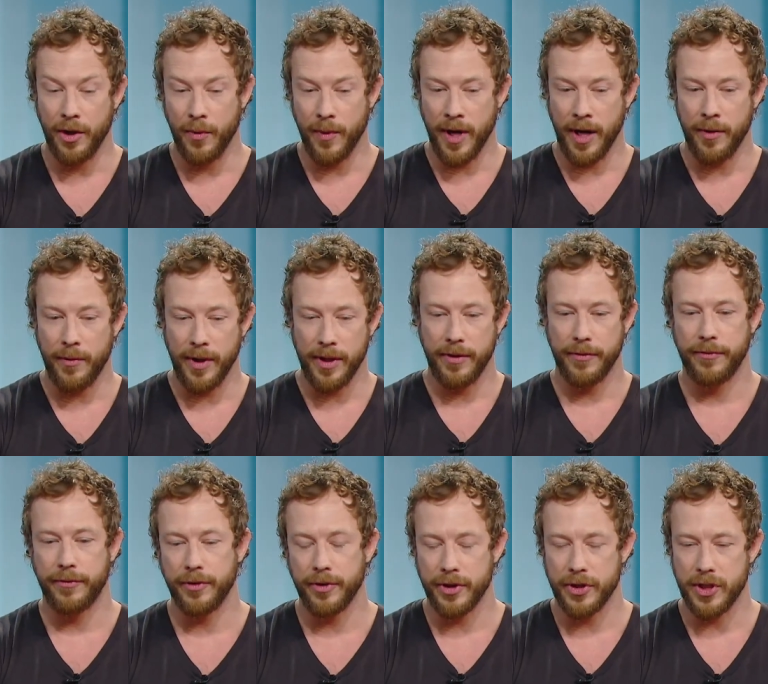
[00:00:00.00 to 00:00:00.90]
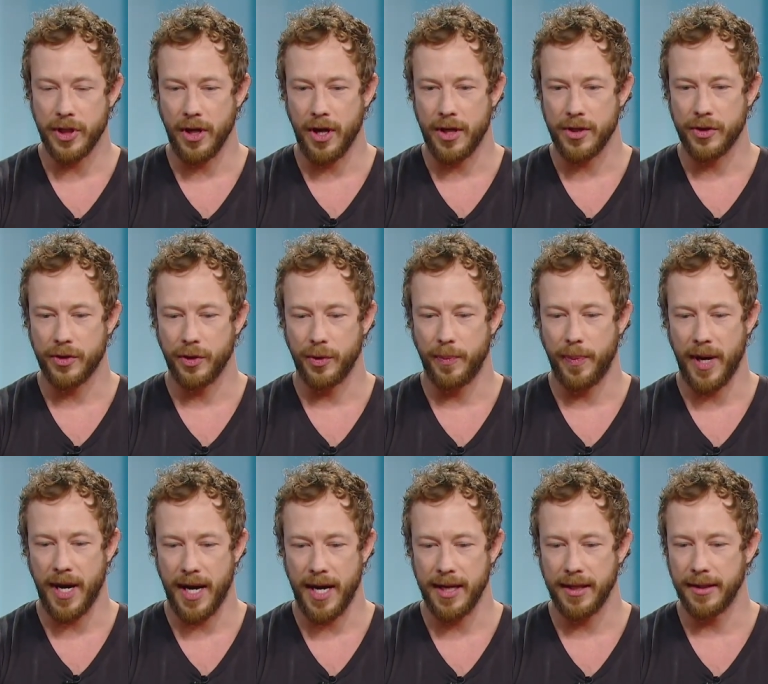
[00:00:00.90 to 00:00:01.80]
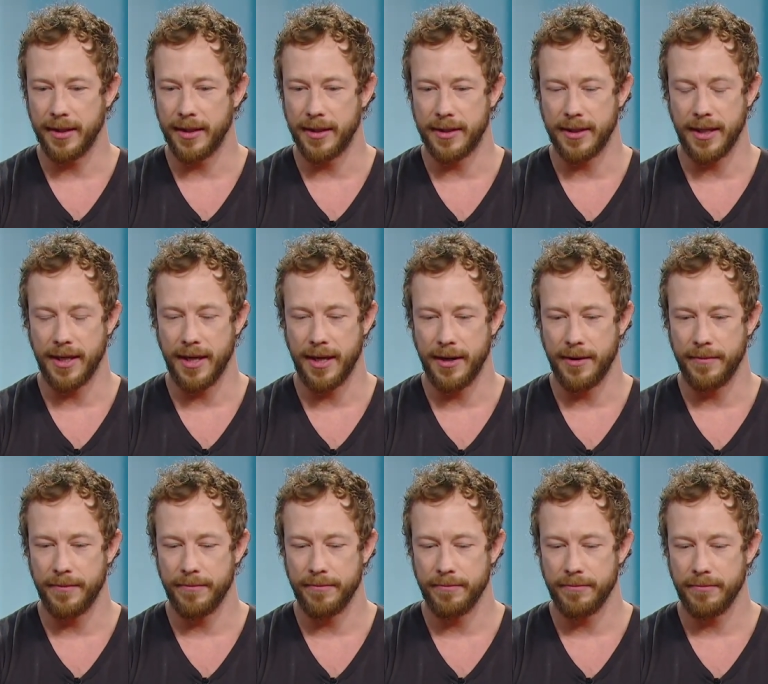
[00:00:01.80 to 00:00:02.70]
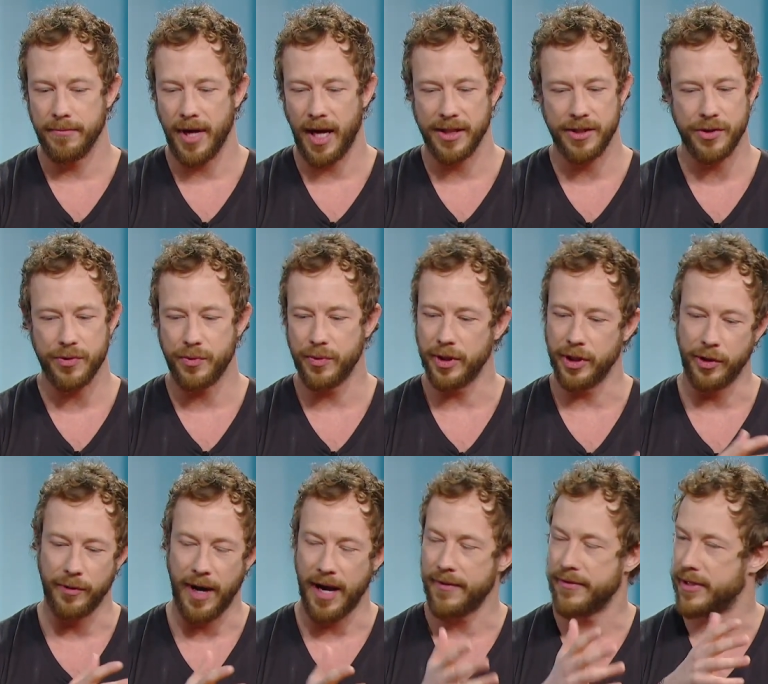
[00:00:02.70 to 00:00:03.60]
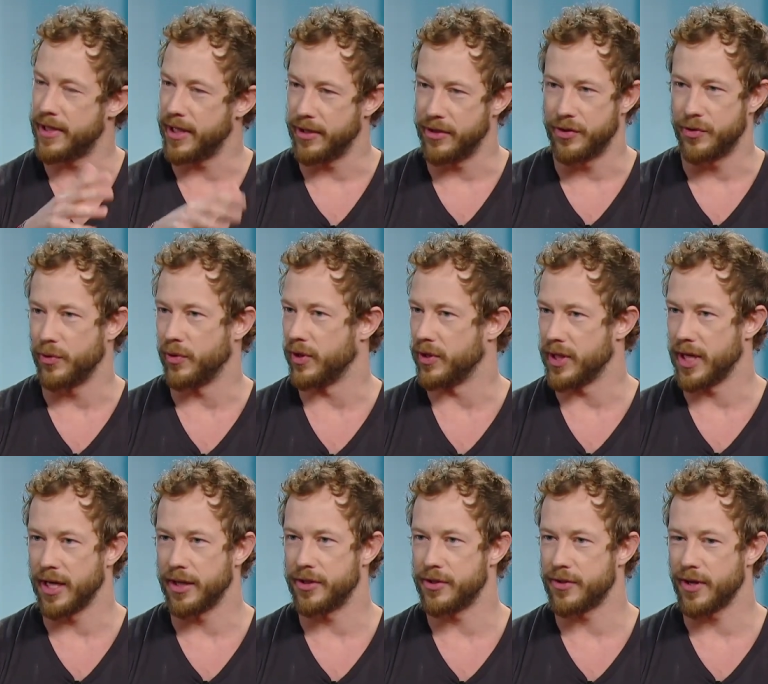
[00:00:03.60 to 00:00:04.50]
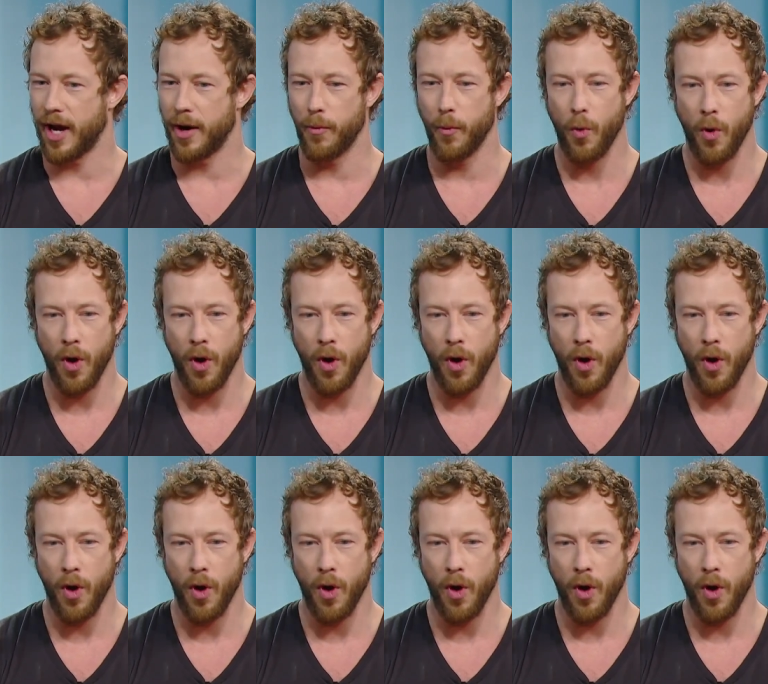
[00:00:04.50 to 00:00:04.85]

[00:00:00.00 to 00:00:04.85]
you know, when I read the first Lost Girl pilot, um, I just really gravitated towards it. I just, I